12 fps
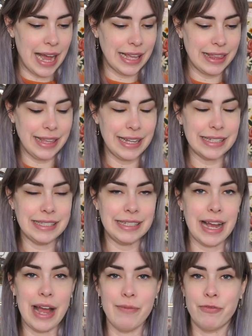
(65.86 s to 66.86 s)
I think it's
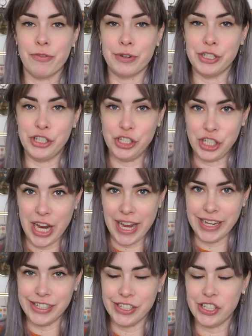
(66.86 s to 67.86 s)
time for a
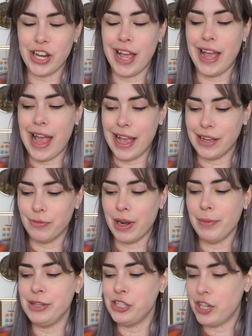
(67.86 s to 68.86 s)
change. And
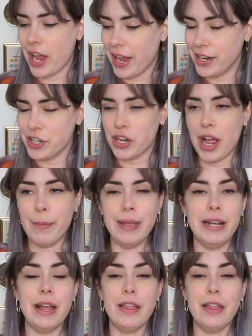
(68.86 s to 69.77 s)
when I mean change, I mean